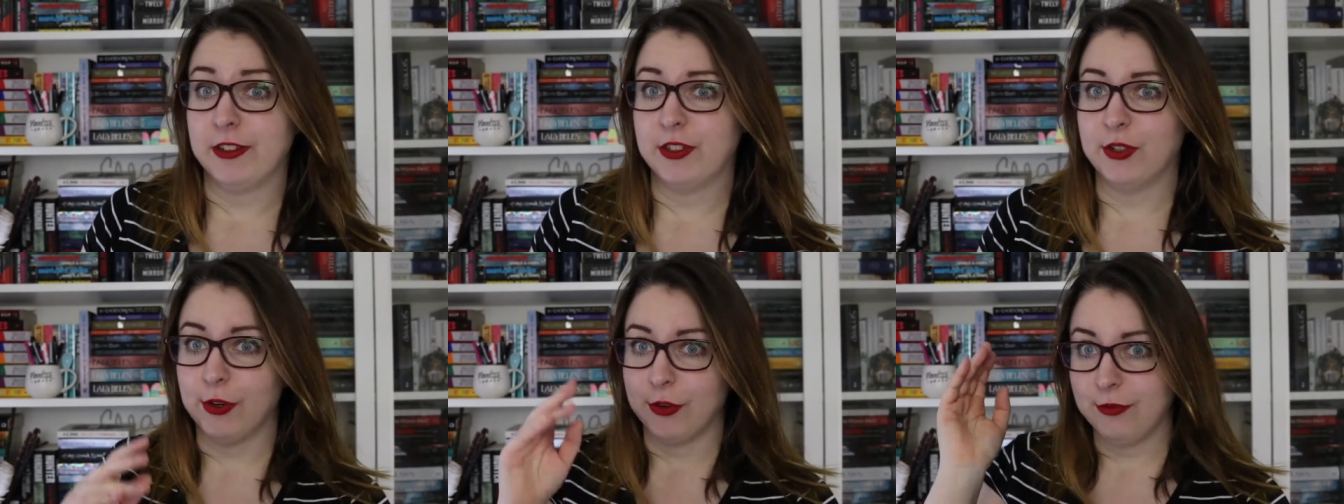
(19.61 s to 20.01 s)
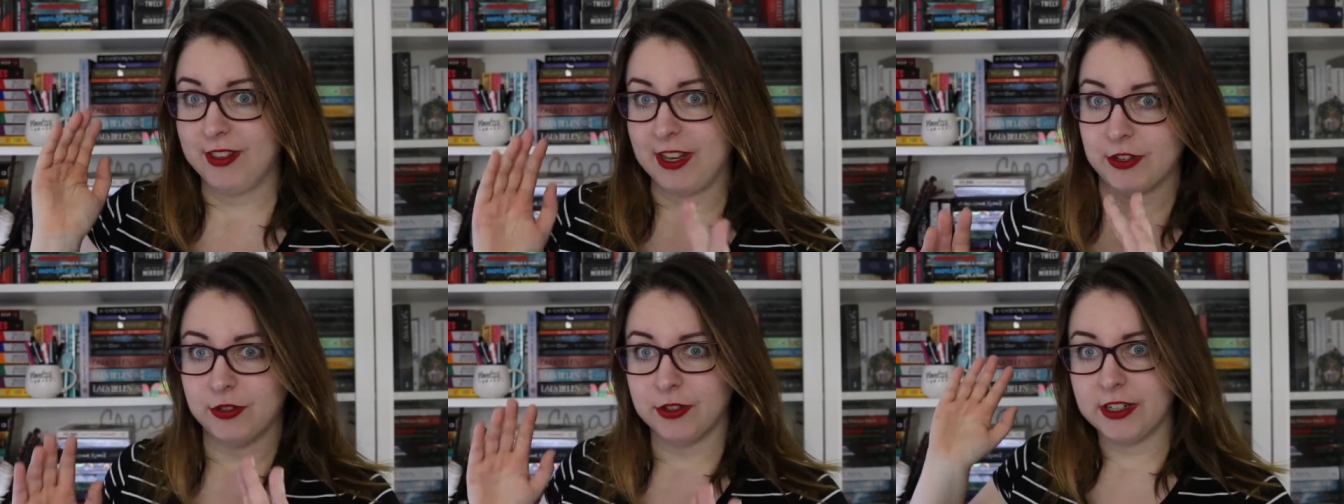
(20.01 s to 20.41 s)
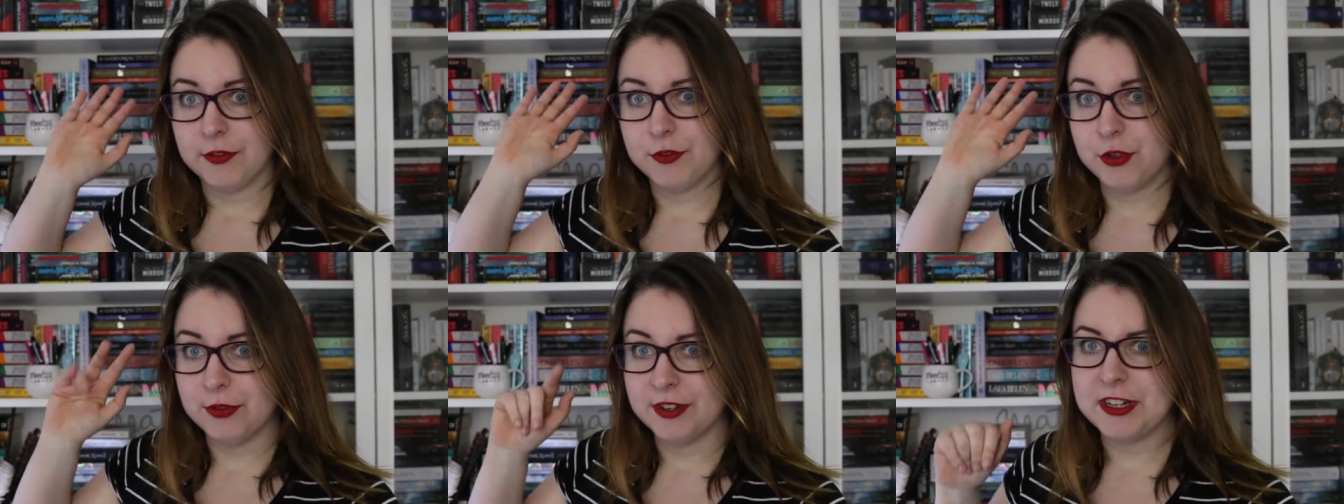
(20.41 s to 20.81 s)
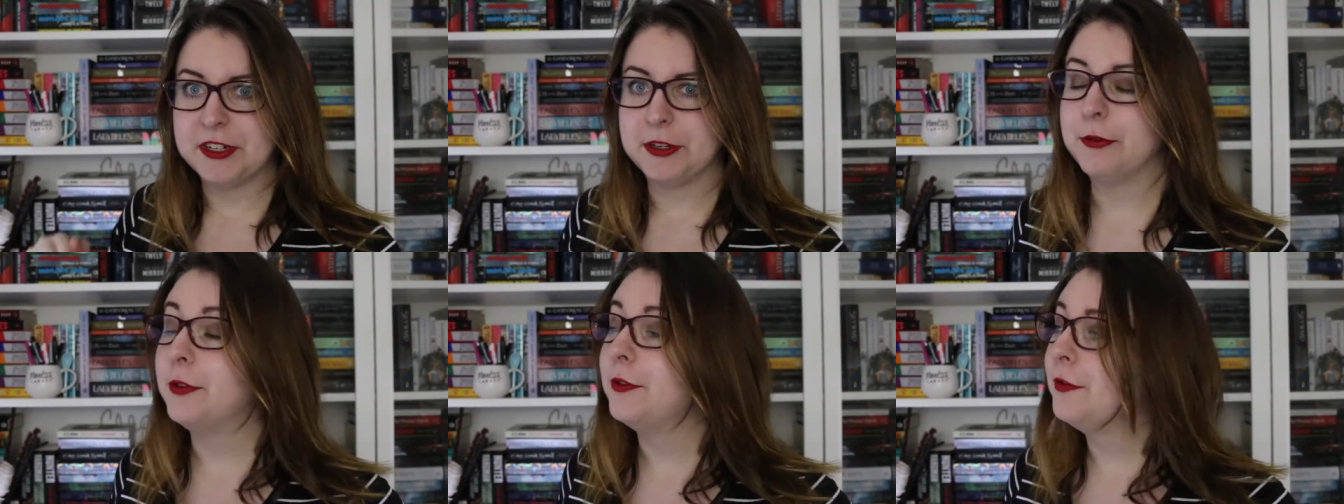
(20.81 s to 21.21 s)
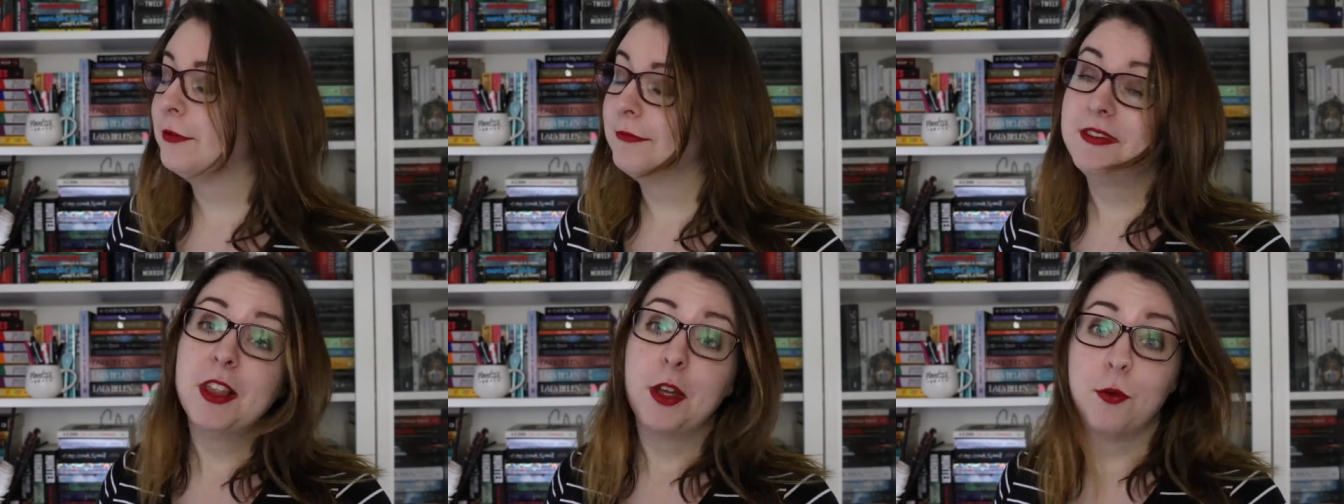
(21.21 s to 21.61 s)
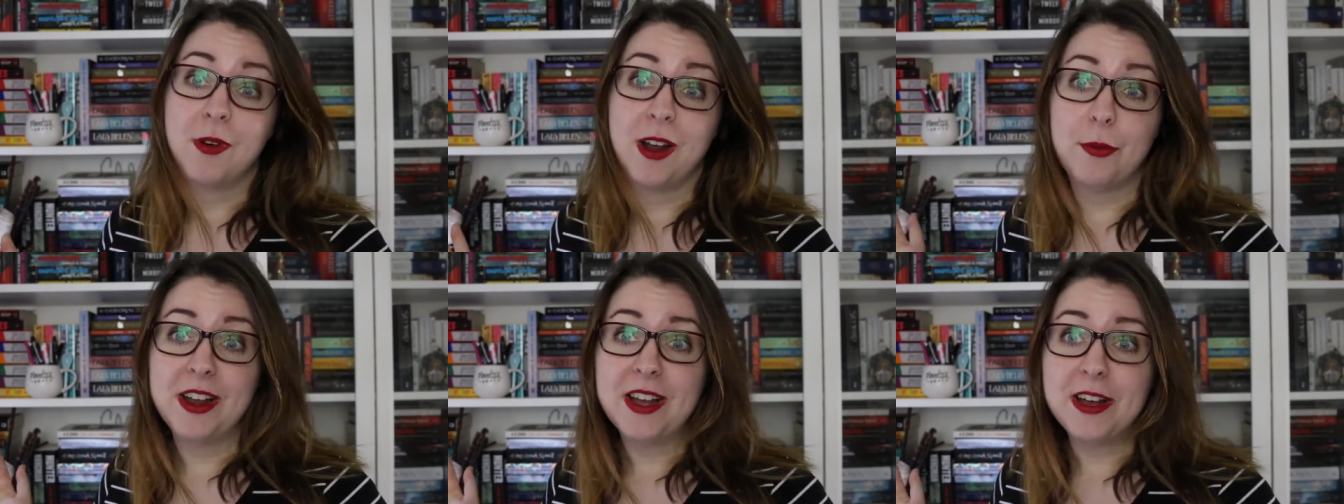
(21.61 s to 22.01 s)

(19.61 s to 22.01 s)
So that sort of gives you an idea of where we